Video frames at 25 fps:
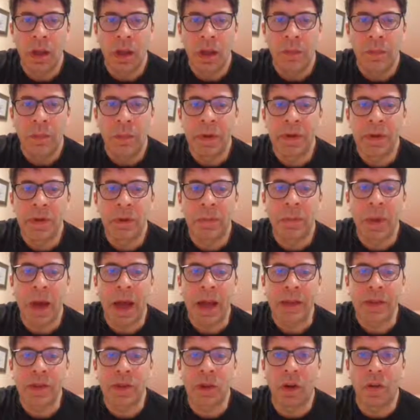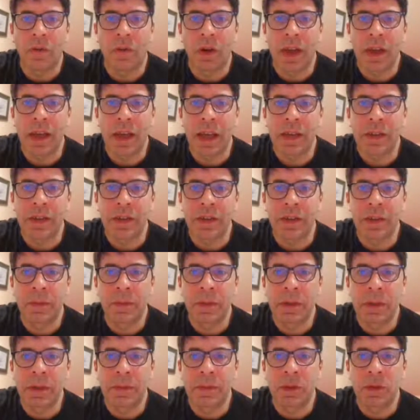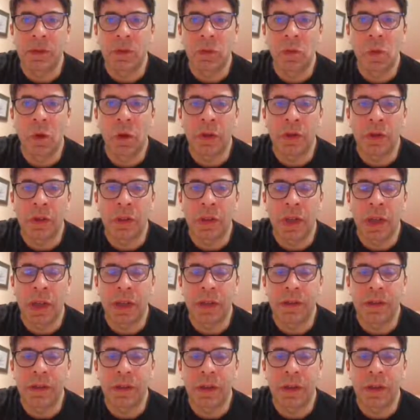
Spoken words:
Bishop backs off, I guess, because the bishop doesn't want to get